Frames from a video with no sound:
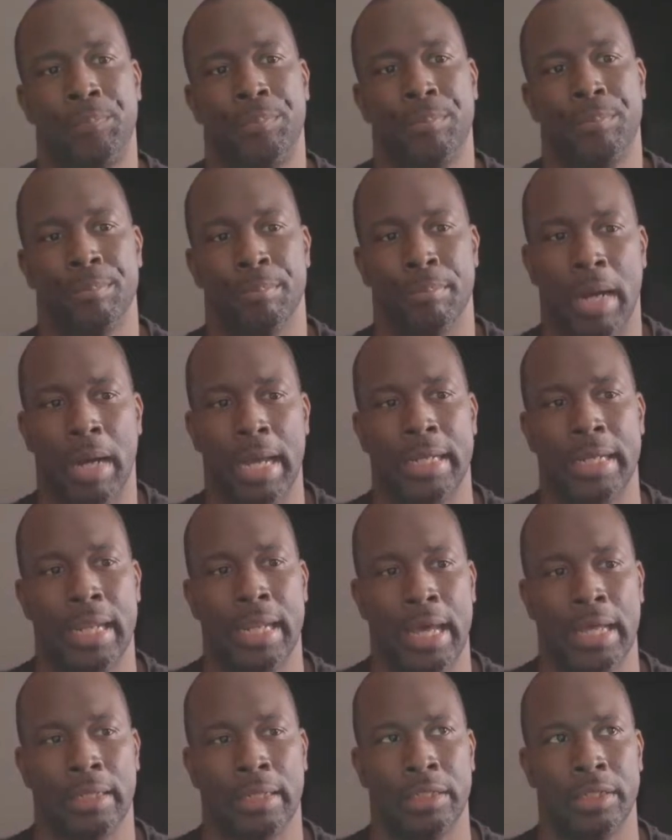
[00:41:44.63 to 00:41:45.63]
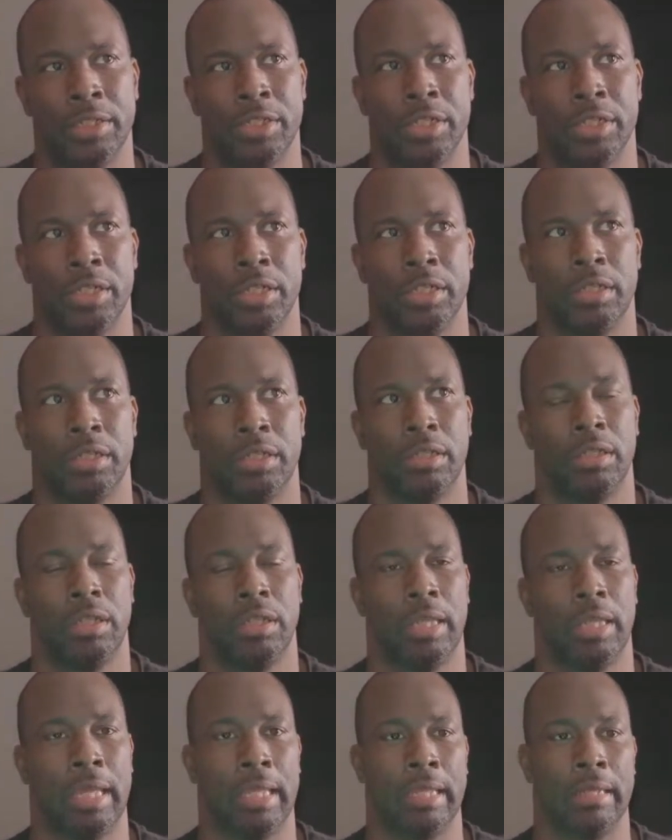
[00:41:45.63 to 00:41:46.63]
my knowledge
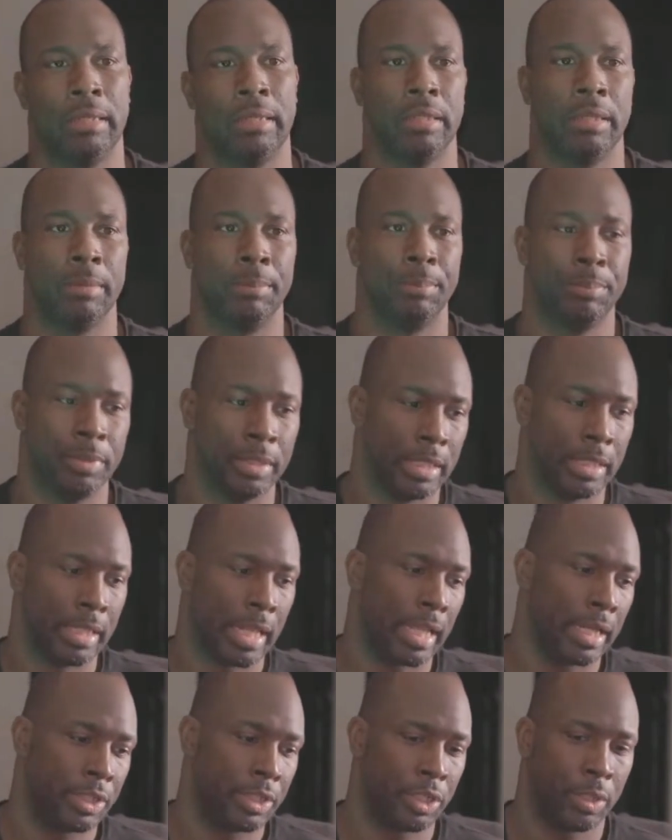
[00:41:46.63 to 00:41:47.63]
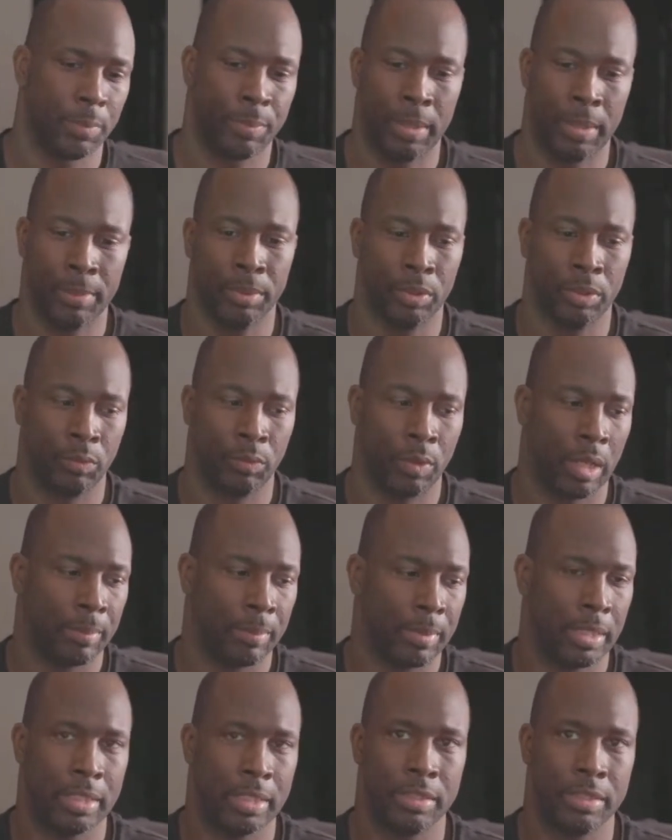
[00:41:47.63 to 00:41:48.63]
and the, the knowledge of the people around
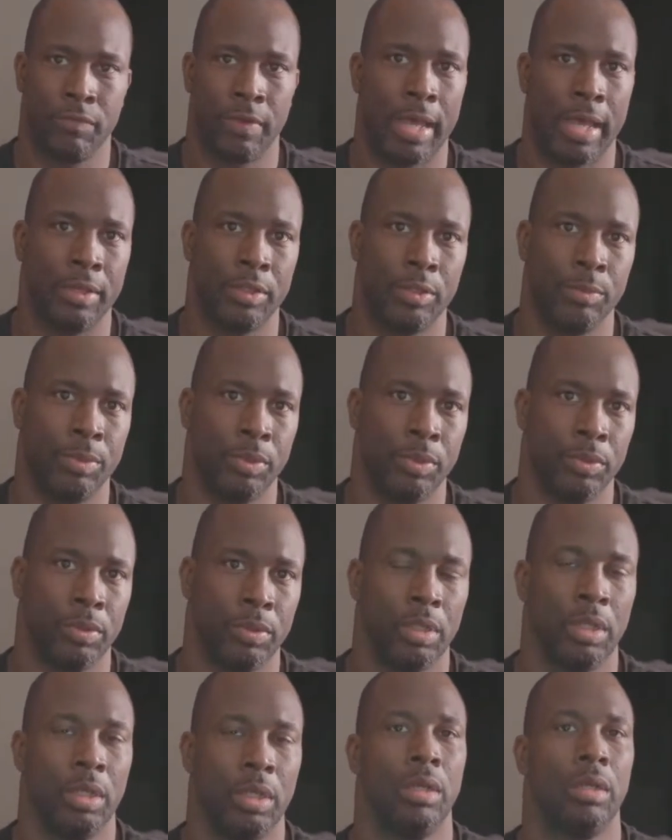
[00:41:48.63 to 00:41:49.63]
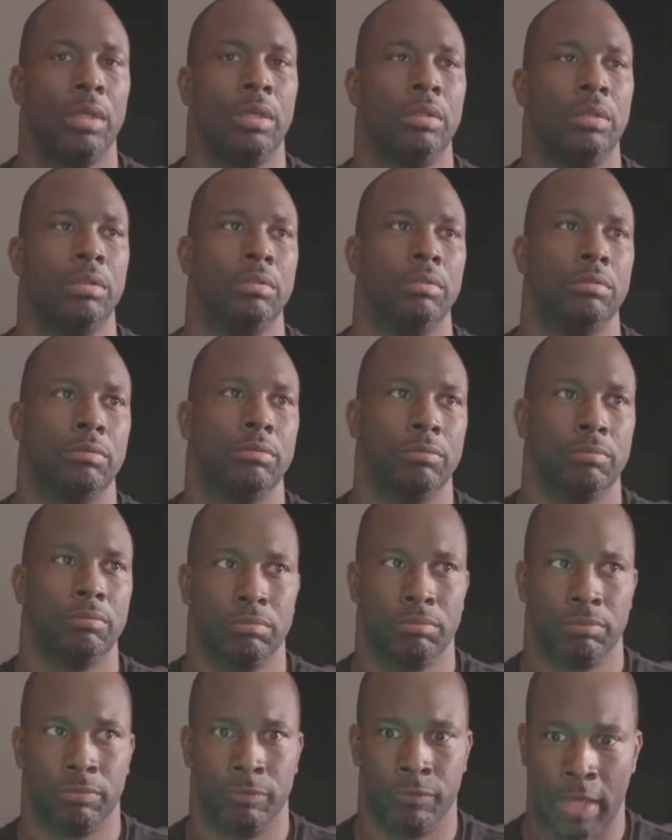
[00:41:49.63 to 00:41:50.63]
me is valuable
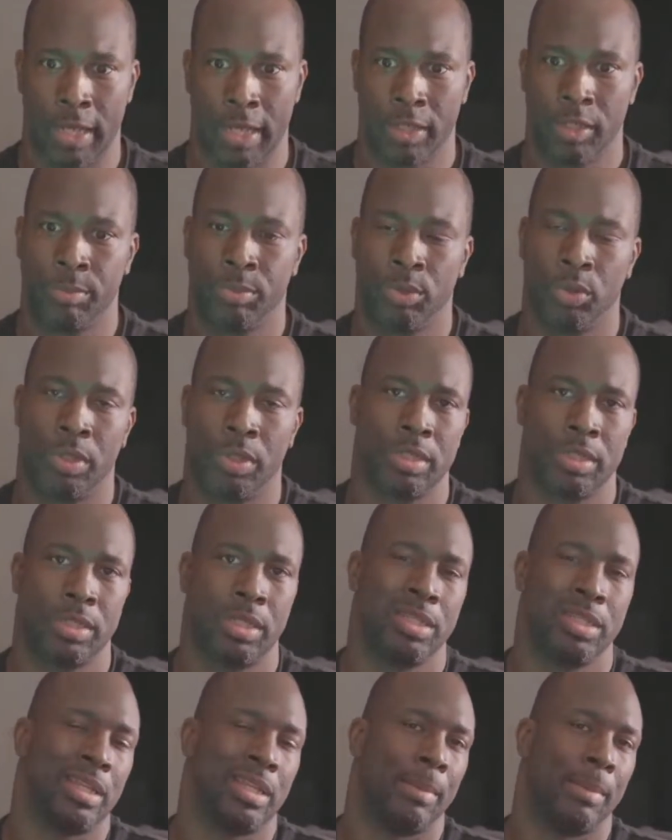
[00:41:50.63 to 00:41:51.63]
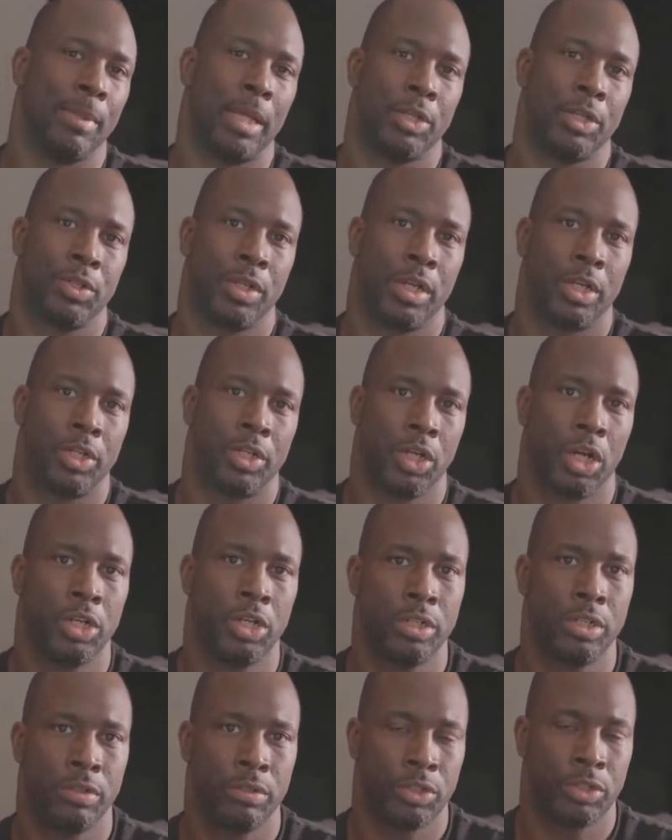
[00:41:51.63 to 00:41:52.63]
valuable in the sense that i'm not trying to
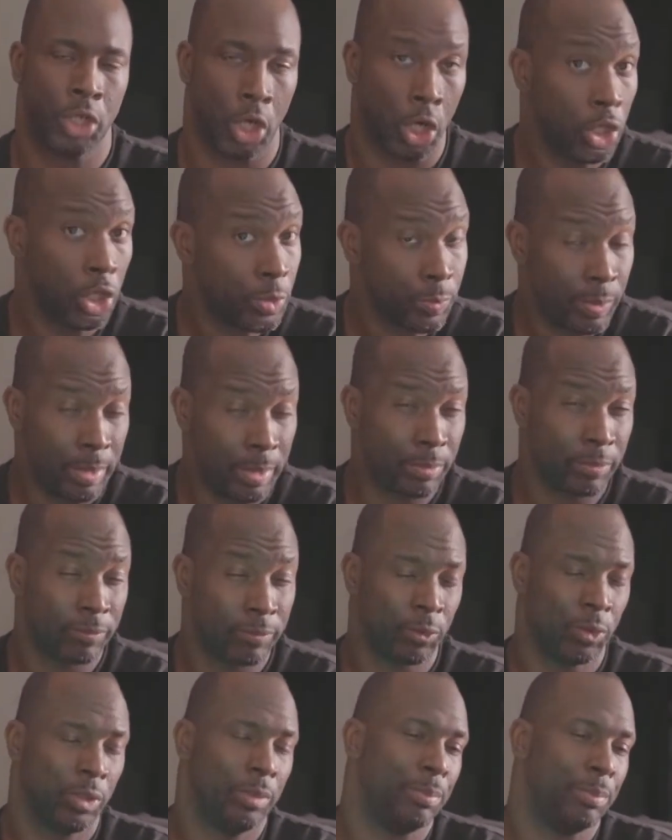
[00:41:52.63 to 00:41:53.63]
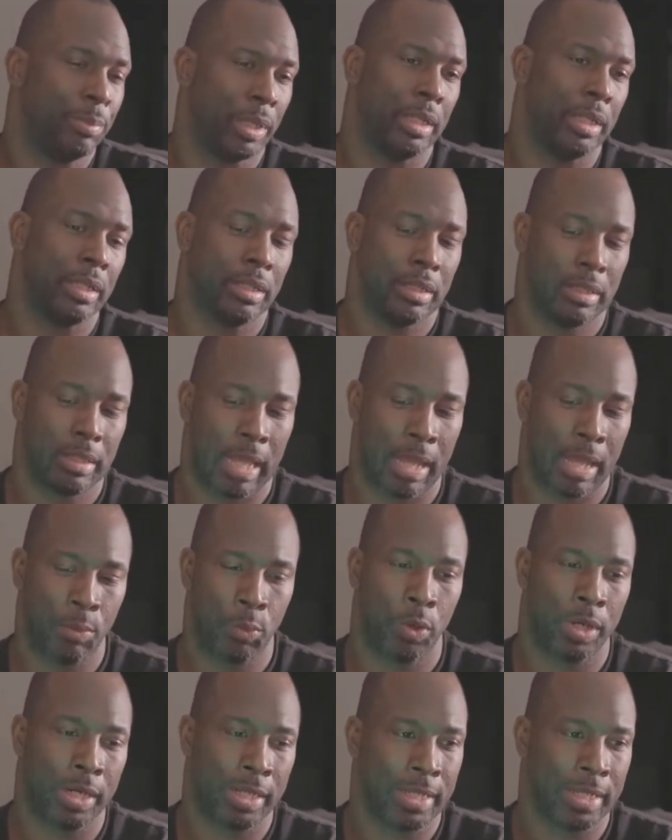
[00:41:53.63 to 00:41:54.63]
charge it, charge people for it but i
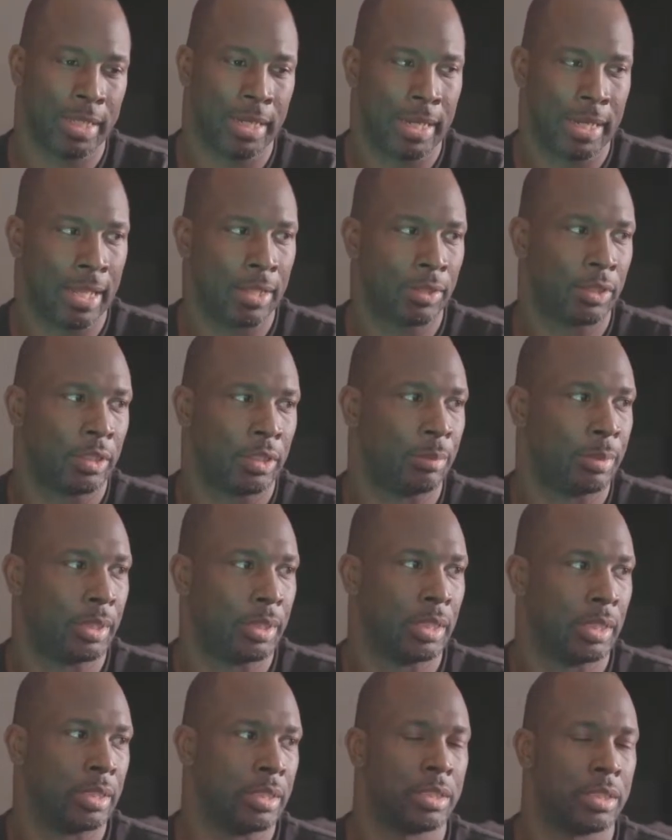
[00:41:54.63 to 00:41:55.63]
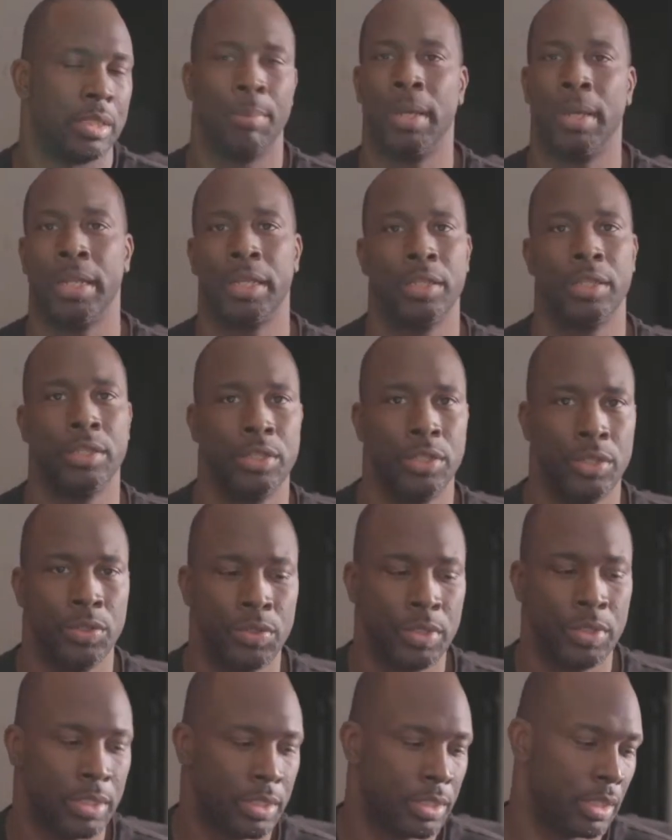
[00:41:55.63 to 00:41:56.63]
want to get it out there because somebody could
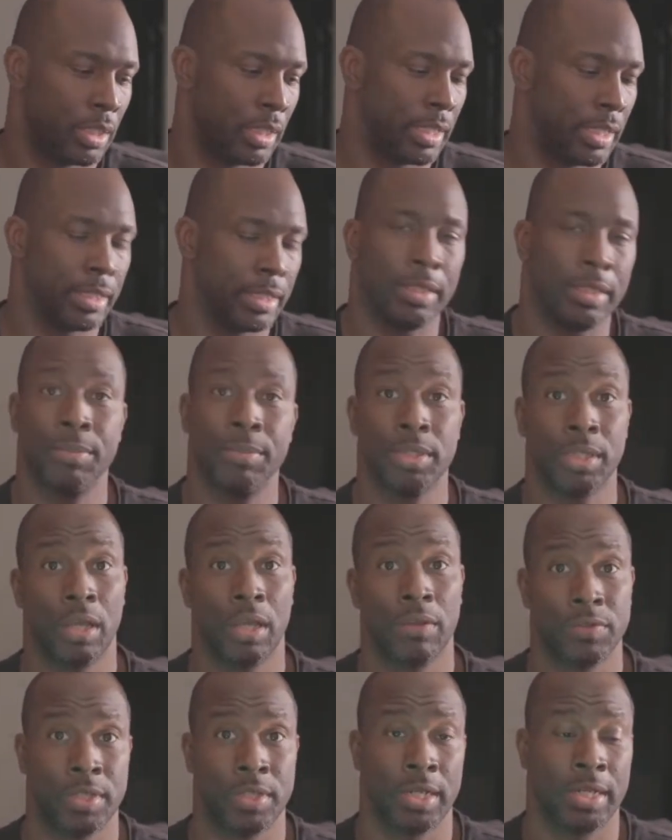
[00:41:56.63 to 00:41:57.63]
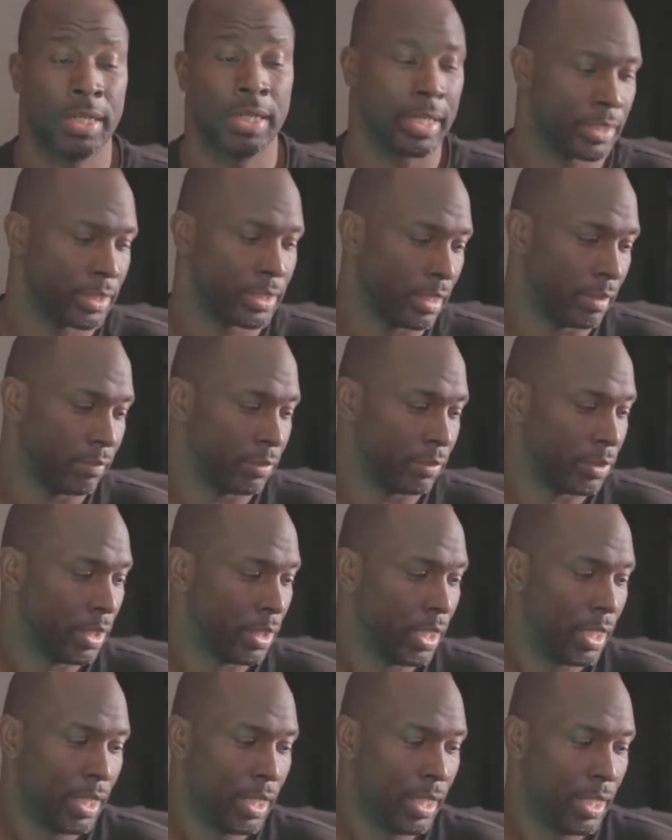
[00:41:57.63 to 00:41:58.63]
use it to get themselves to the next level
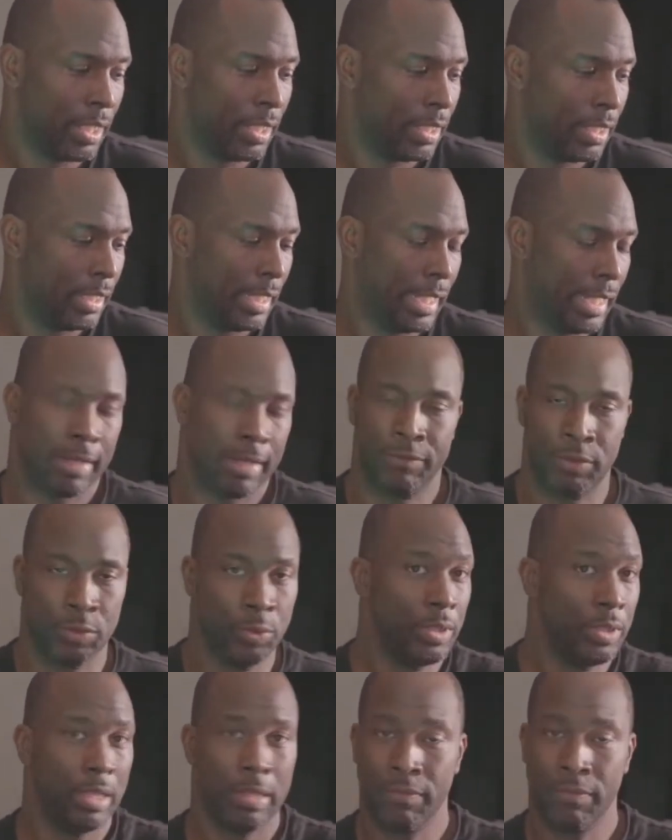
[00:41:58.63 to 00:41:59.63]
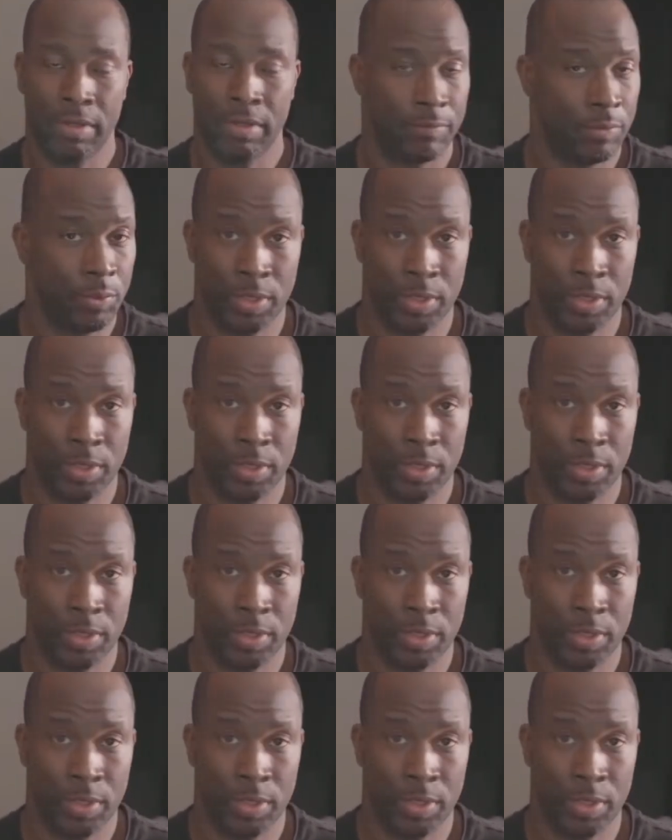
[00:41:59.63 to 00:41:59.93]
and if you even if you